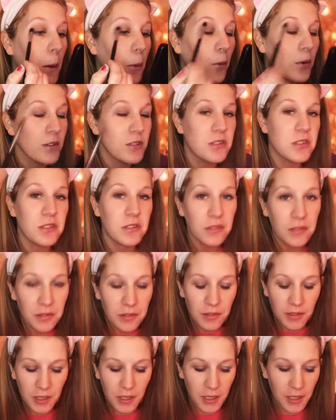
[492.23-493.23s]
Which,
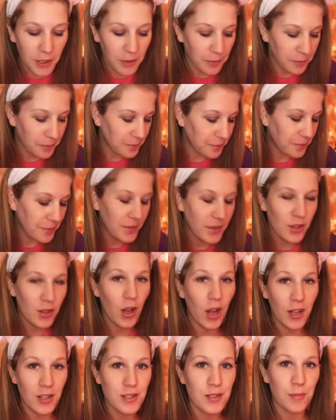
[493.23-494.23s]
you know,
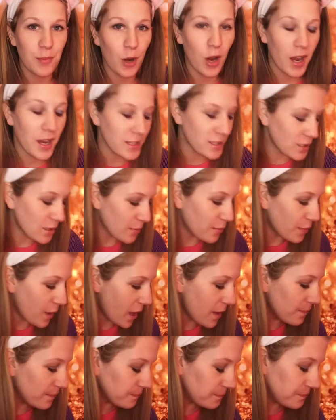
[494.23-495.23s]
not surprised,
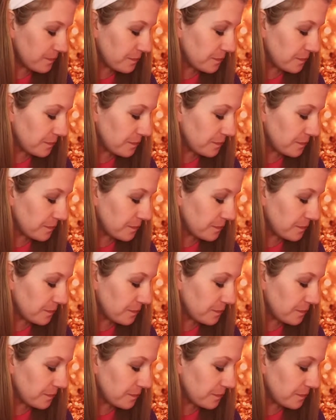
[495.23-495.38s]
but...